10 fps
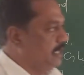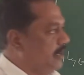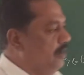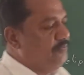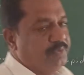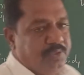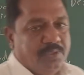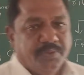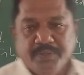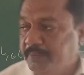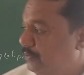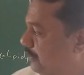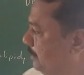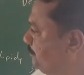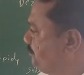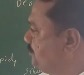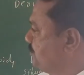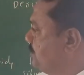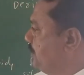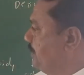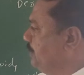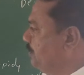They are of number one,